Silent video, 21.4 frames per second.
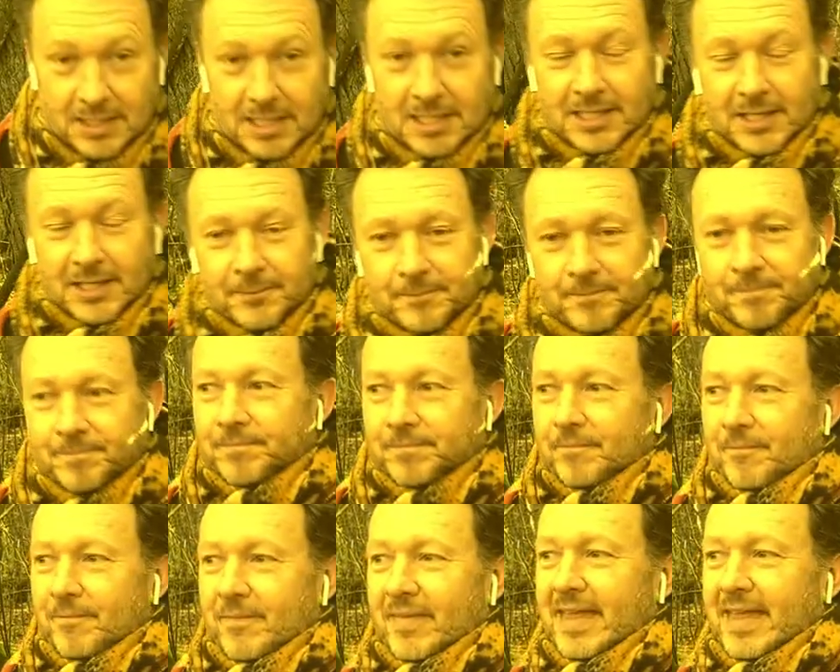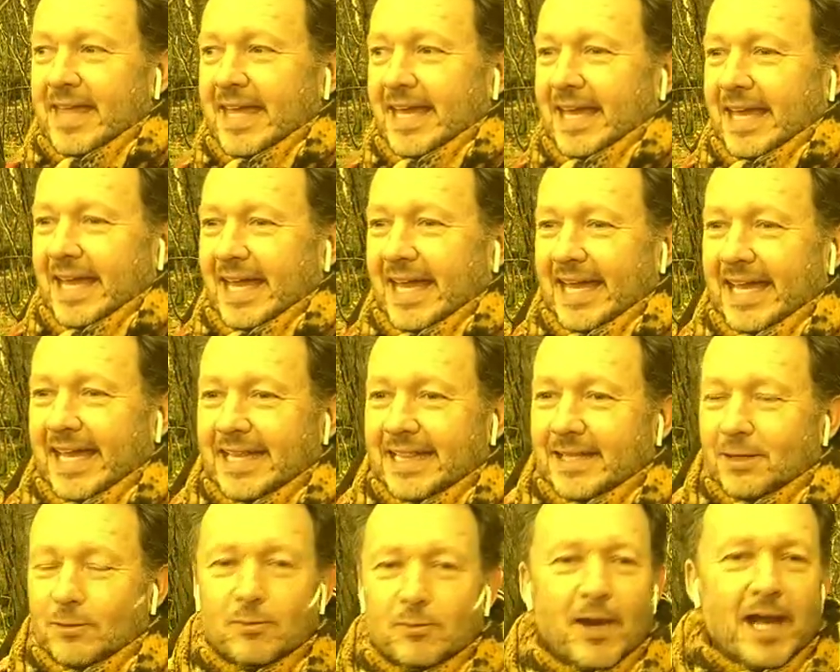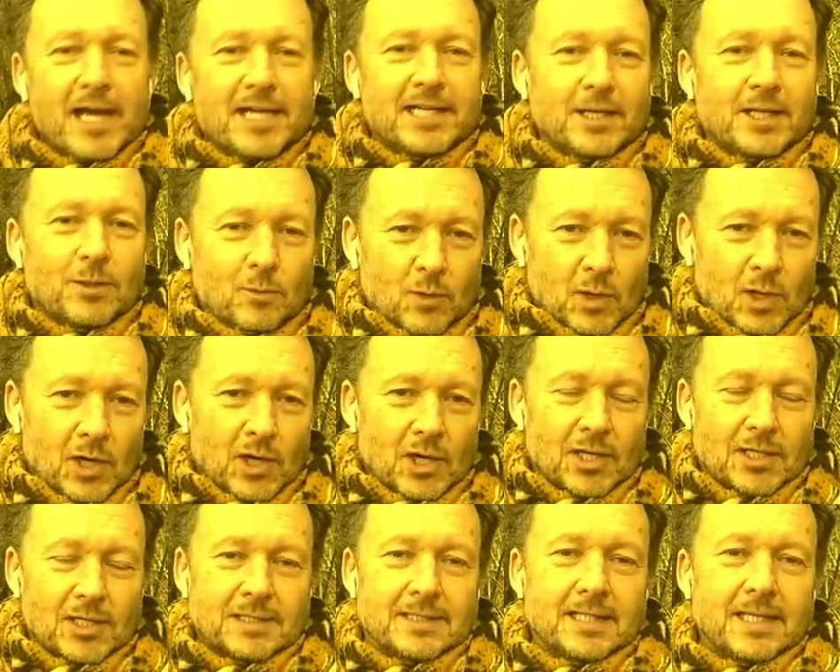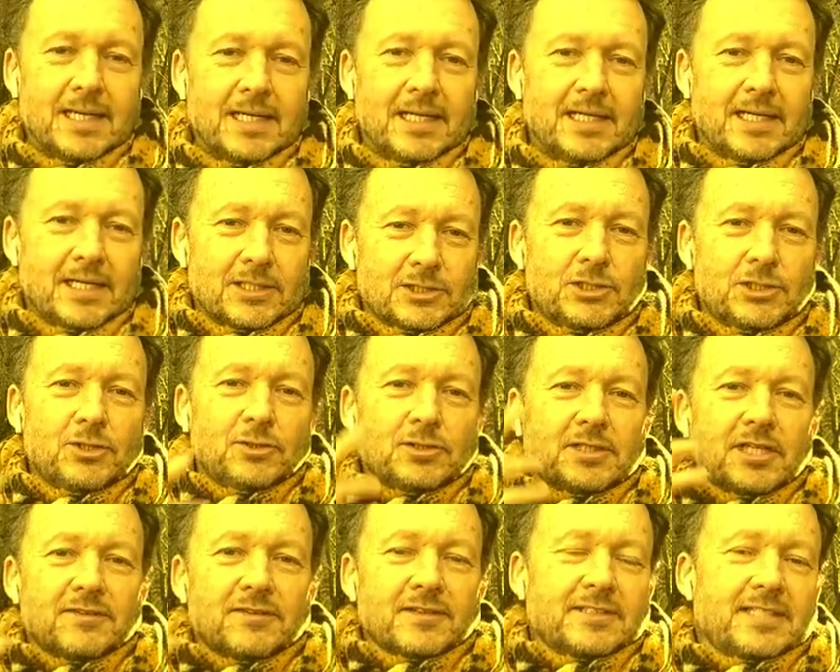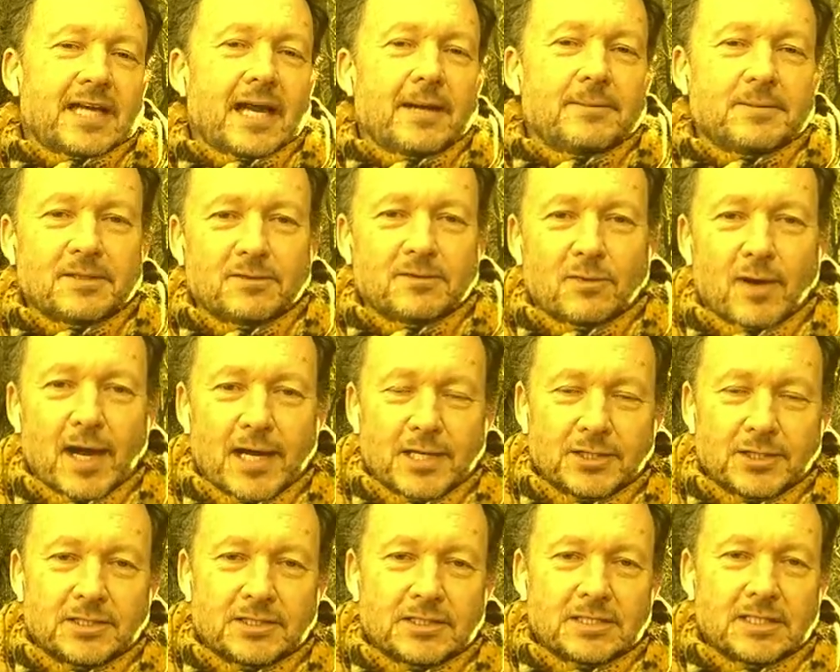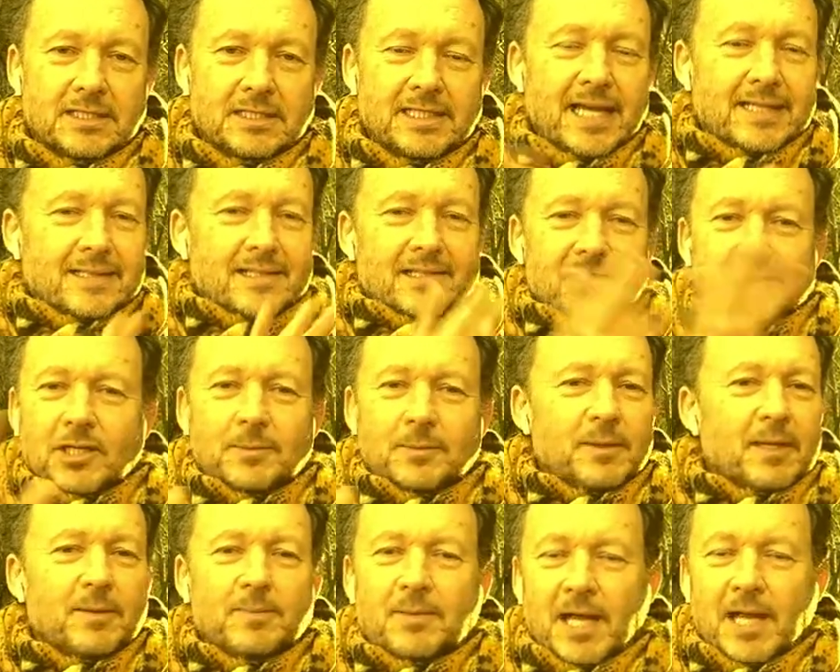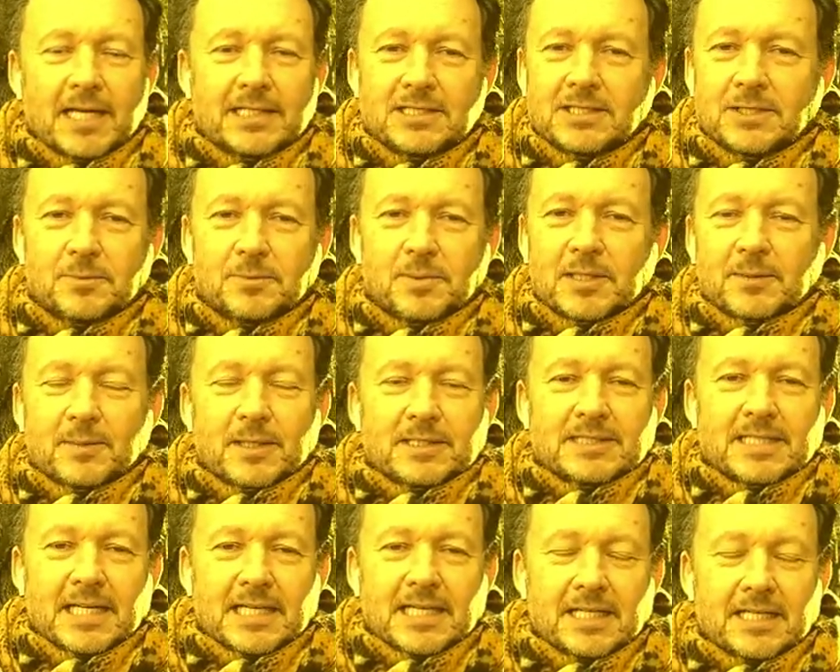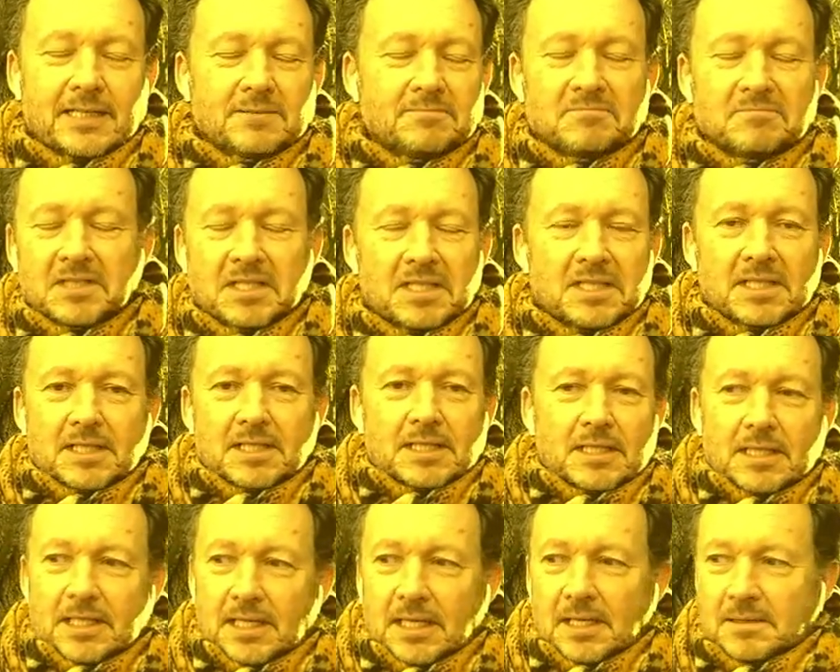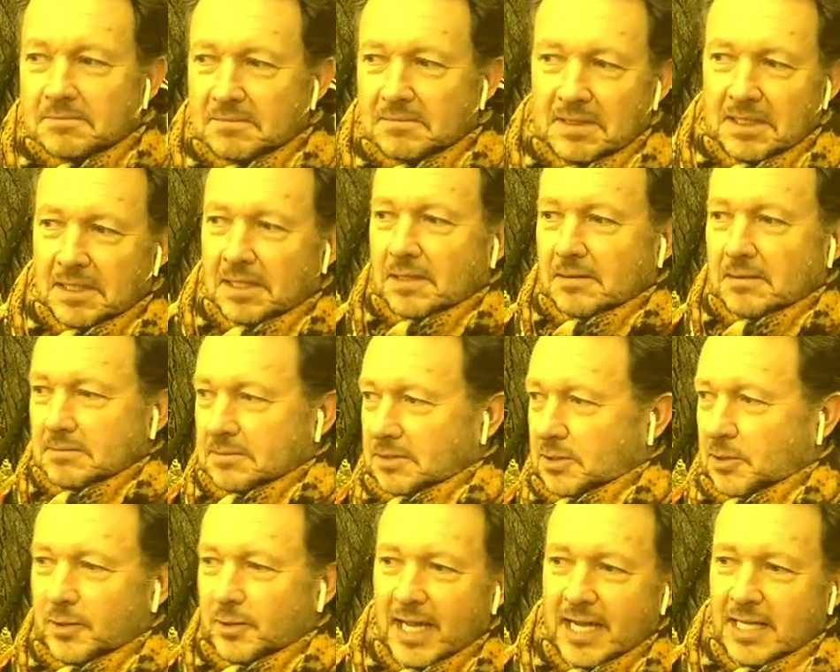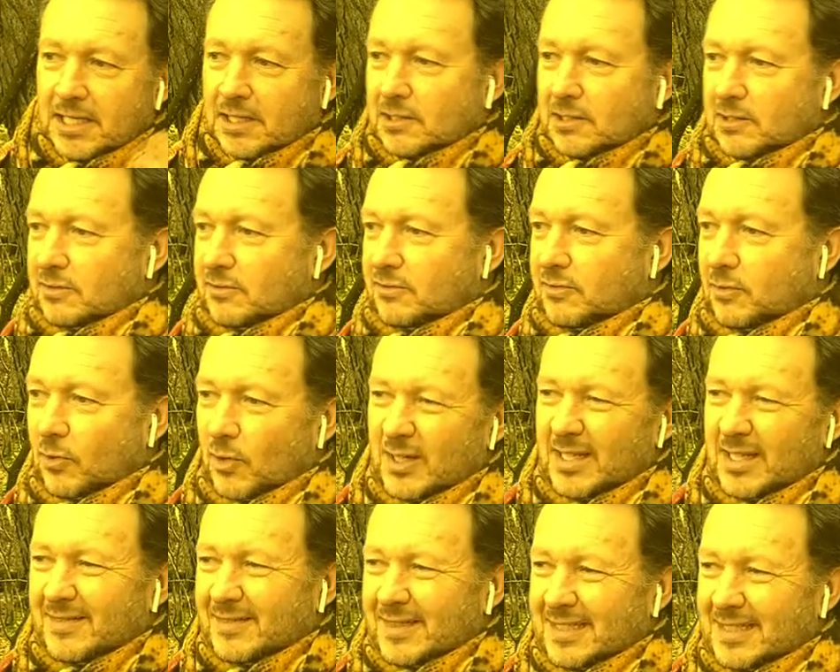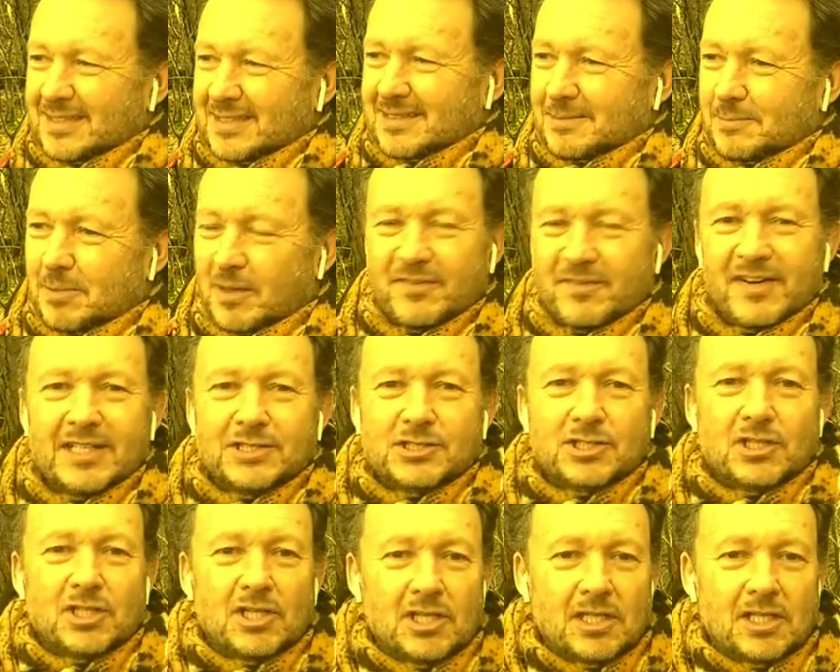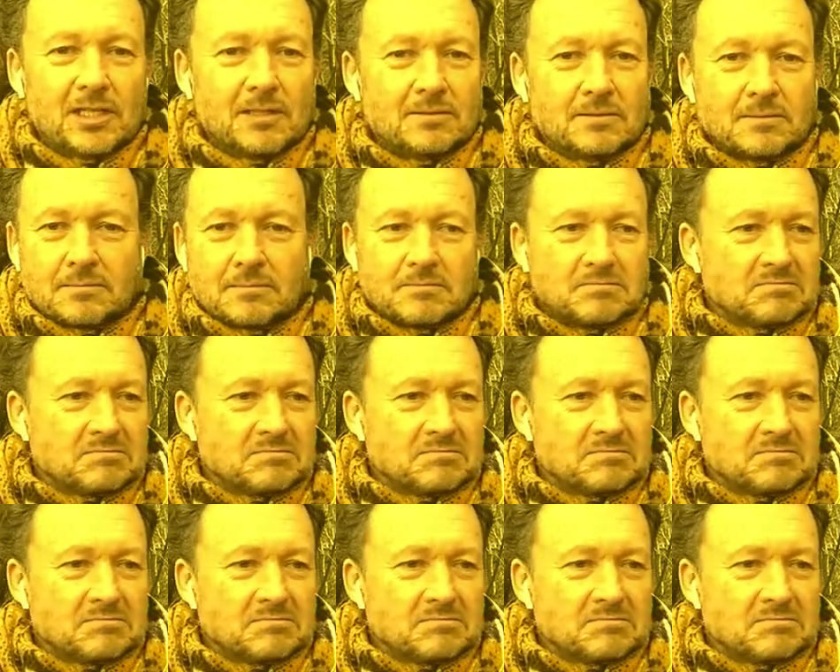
didn't know, in the writing world, there are two different types of writers. Yet this could be applied to pretty much any creative or even professional